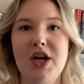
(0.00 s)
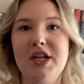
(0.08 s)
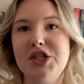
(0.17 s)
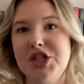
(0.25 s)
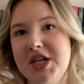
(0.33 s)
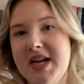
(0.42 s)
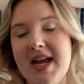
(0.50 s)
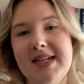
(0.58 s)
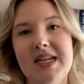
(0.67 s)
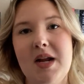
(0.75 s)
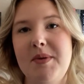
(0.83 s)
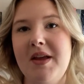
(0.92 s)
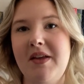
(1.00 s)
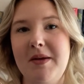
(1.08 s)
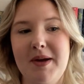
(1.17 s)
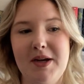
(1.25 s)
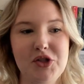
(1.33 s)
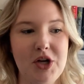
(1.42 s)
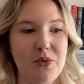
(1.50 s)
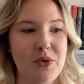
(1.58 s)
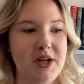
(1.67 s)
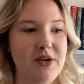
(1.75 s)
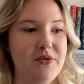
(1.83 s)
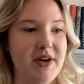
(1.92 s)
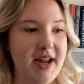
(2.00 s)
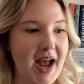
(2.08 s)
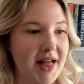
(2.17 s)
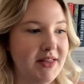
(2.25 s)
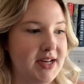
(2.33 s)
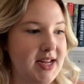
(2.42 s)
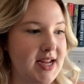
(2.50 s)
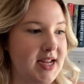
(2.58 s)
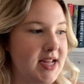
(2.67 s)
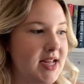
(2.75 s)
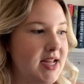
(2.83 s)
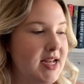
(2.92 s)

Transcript: and she ended up killing Petra when in reality,